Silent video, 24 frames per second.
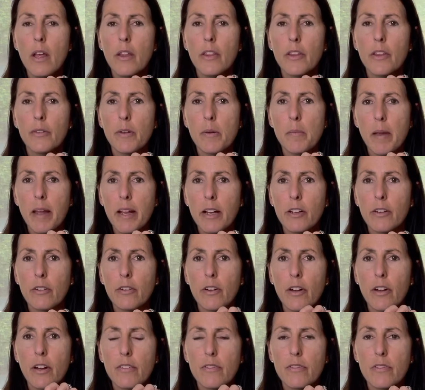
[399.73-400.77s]
the
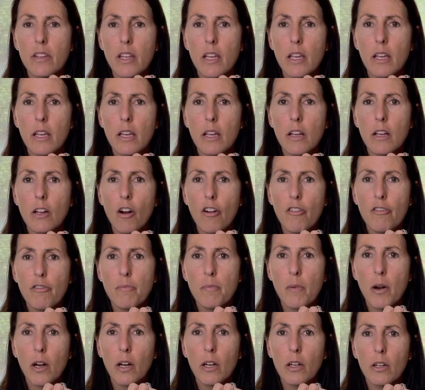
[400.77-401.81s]
remainder of the golf
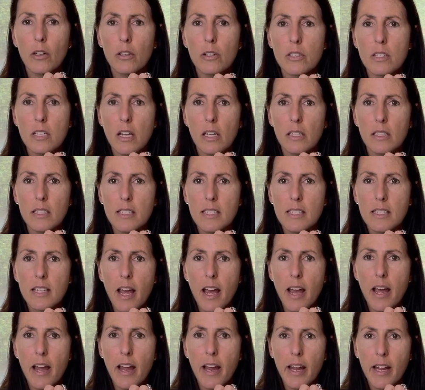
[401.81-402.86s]
markers on the
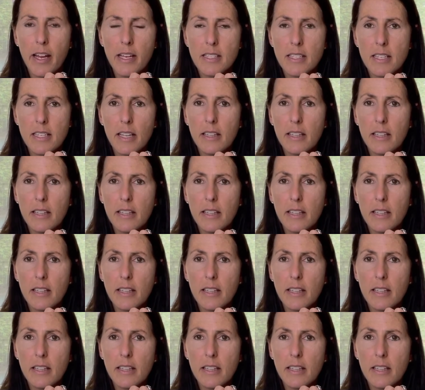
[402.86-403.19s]
sides.